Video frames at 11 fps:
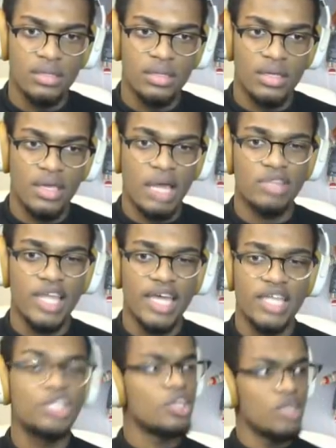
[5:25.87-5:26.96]
And I would
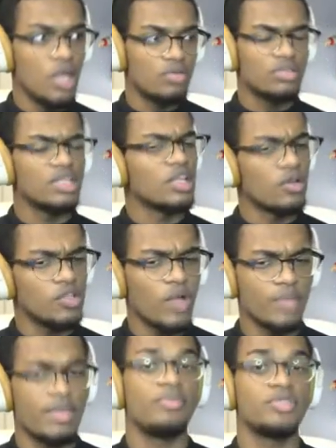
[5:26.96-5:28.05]
like to note that the only way
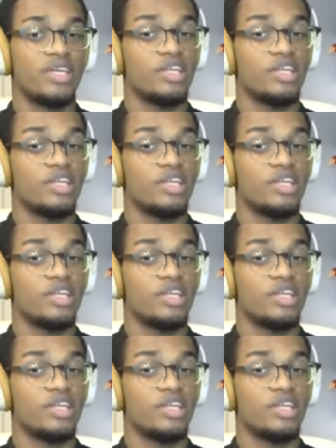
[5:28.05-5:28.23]
I'm able to